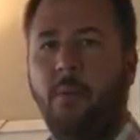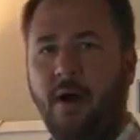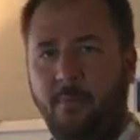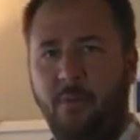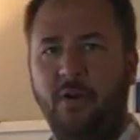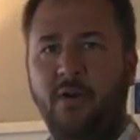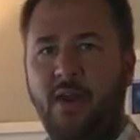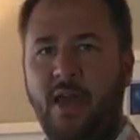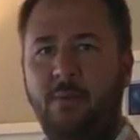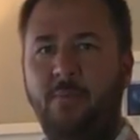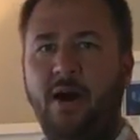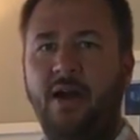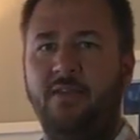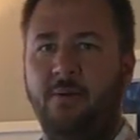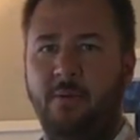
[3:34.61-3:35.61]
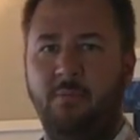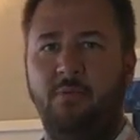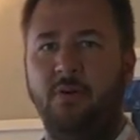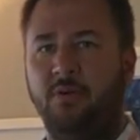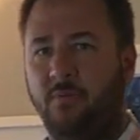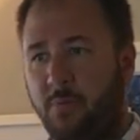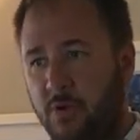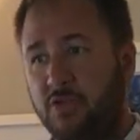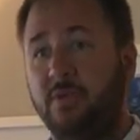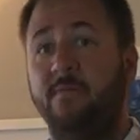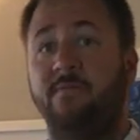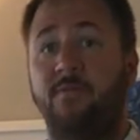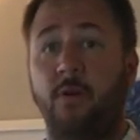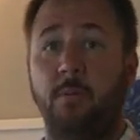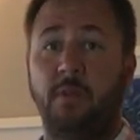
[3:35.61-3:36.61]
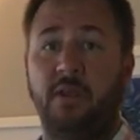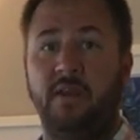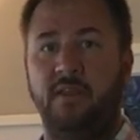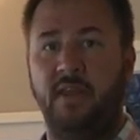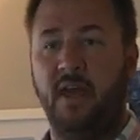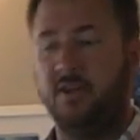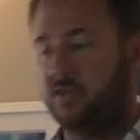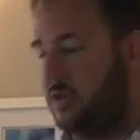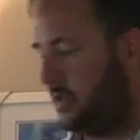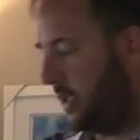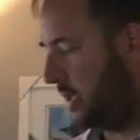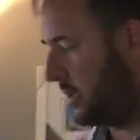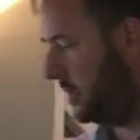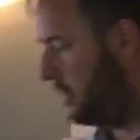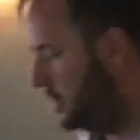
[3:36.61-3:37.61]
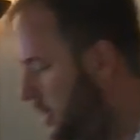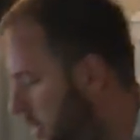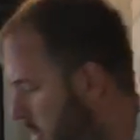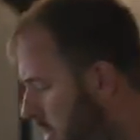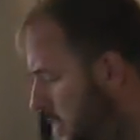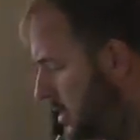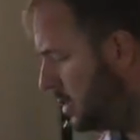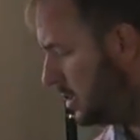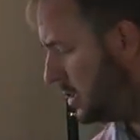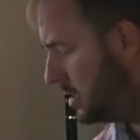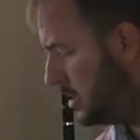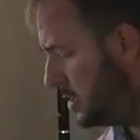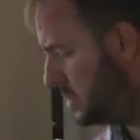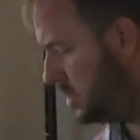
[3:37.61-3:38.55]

go put your hand behind them and push them firmly to the edge. So they're like,